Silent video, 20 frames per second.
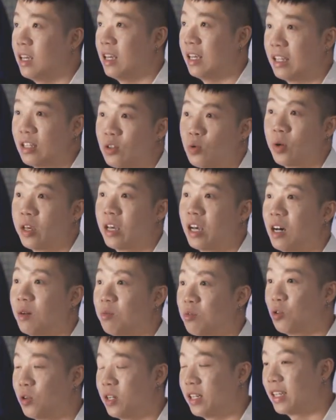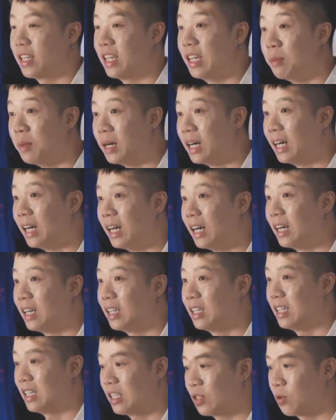it's going up to the
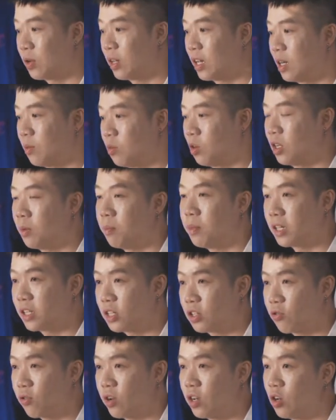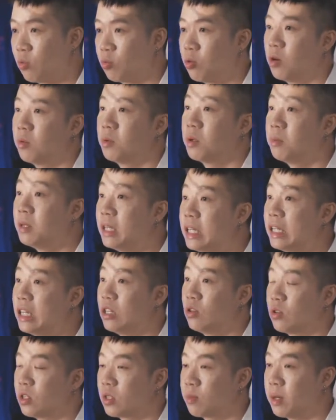cinema, it's going up on the big screen, you
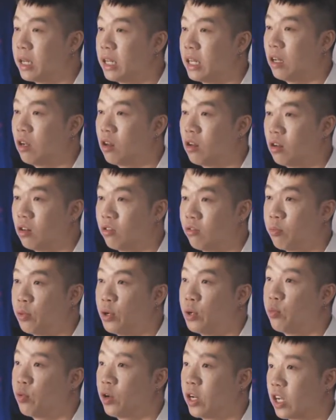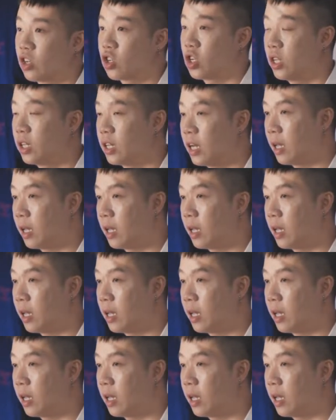probably need to spend a lot of pre-production